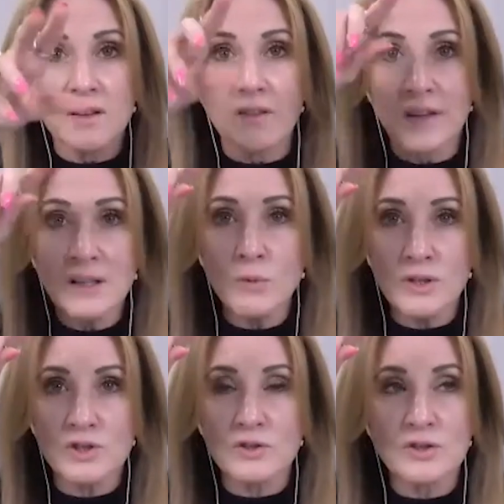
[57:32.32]
Then
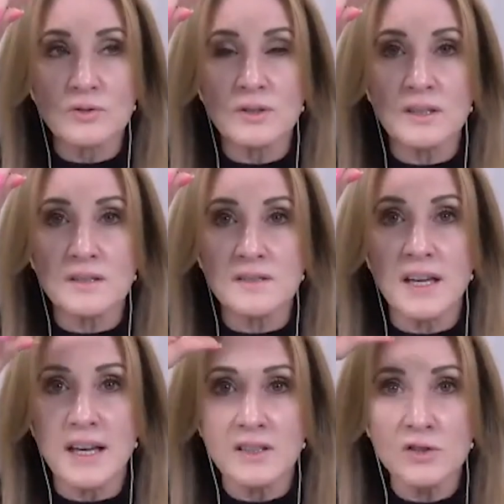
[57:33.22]
what you do is,
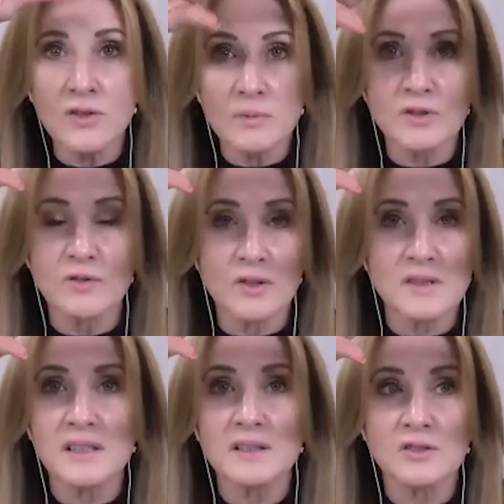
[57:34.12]
as you've observed those
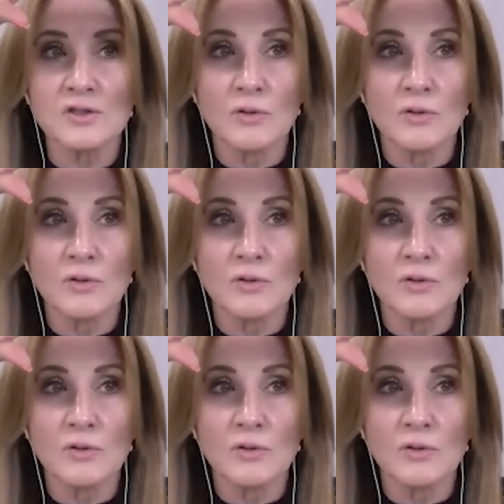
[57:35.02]
signals,